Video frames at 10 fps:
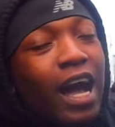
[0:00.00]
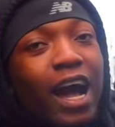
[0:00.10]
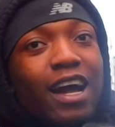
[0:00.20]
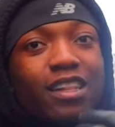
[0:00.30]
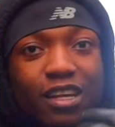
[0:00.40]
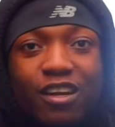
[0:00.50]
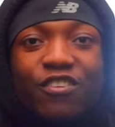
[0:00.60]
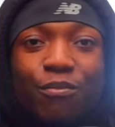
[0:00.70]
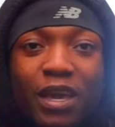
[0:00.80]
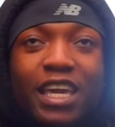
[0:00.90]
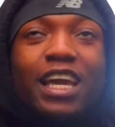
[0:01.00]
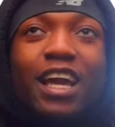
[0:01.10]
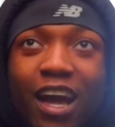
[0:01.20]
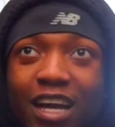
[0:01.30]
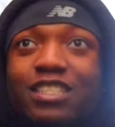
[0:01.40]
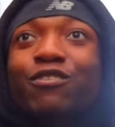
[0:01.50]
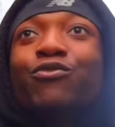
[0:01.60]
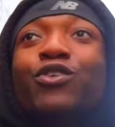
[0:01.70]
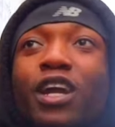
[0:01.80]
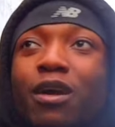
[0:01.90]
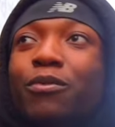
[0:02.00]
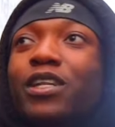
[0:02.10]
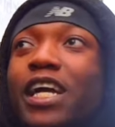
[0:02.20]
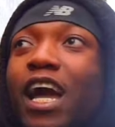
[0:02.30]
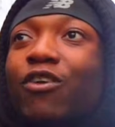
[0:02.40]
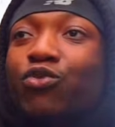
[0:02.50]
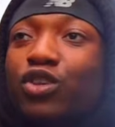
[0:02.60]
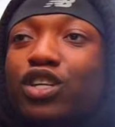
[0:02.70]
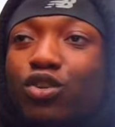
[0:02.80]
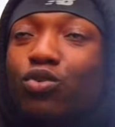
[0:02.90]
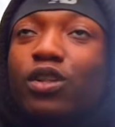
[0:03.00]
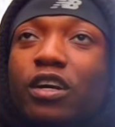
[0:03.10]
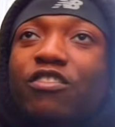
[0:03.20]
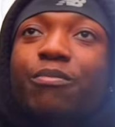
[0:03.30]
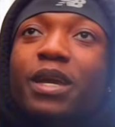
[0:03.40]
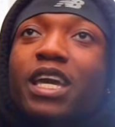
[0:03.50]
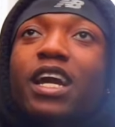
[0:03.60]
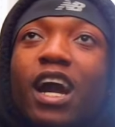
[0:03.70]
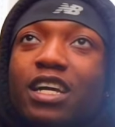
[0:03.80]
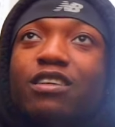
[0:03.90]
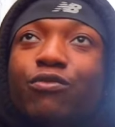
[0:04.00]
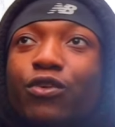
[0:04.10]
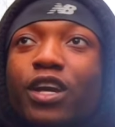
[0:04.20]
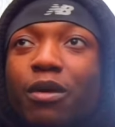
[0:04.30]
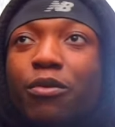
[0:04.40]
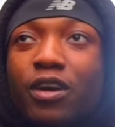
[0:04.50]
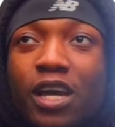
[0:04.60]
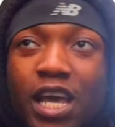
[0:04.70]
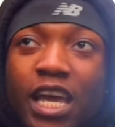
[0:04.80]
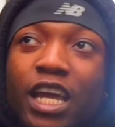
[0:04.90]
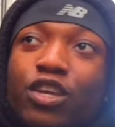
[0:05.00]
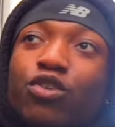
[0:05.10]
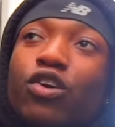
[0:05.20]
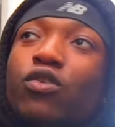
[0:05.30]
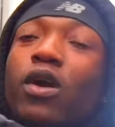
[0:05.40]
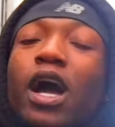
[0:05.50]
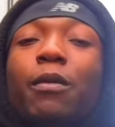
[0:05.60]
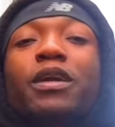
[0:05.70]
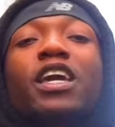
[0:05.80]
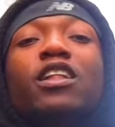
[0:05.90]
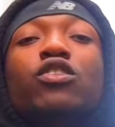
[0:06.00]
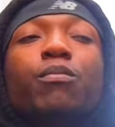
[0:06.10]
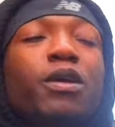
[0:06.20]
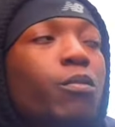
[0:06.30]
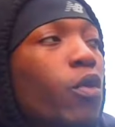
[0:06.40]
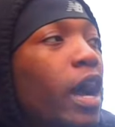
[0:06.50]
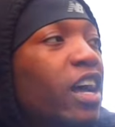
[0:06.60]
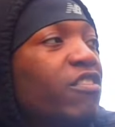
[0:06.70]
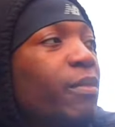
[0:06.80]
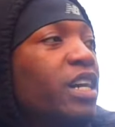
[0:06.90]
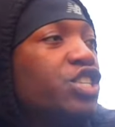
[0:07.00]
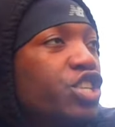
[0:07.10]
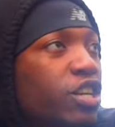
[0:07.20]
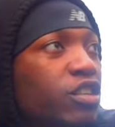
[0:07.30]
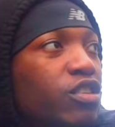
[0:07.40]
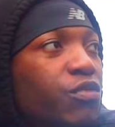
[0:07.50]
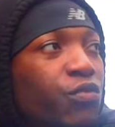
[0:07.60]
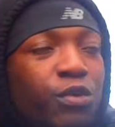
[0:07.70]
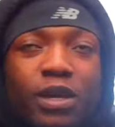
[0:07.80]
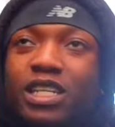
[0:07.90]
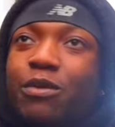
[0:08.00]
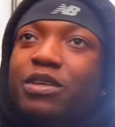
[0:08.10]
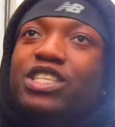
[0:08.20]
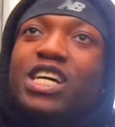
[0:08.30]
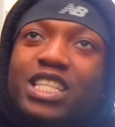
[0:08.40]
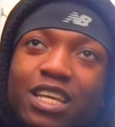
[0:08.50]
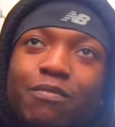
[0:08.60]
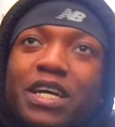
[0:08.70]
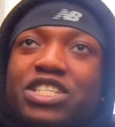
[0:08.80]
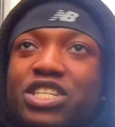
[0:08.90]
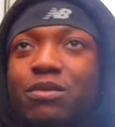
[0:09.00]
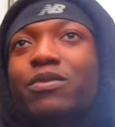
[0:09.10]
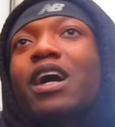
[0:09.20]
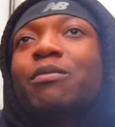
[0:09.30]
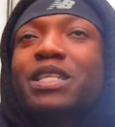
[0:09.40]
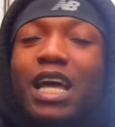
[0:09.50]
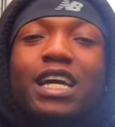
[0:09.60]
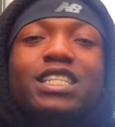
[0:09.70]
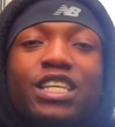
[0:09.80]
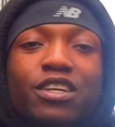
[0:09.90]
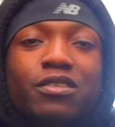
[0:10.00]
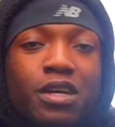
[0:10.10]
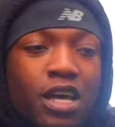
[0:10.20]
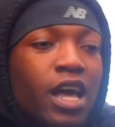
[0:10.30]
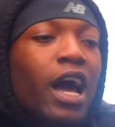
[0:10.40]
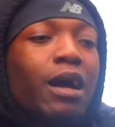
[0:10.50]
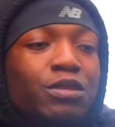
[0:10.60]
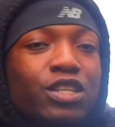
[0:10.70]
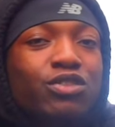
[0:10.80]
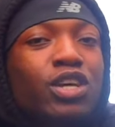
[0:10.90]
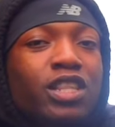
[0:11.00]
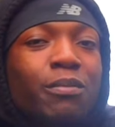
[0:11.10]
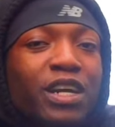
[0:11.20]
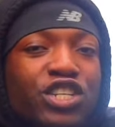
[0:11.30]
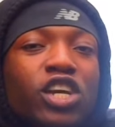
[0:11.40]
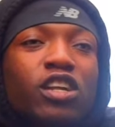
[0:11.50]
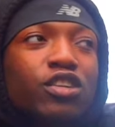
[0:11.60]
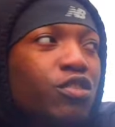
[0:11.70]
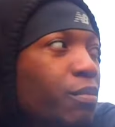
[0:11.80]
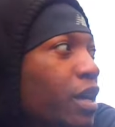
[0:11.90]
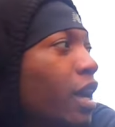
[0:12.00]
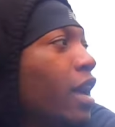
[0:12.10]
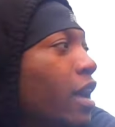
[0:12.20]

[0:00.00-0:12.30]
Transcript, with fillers: I love making content for y'all, bro. Like, I really do love making content for y'all, bro. And, you know, I'm gonna get a little bit more out of my shell, you feel me? Because I be tucked in my shit, bro. I could tell I was still tucked in my shell a little bit.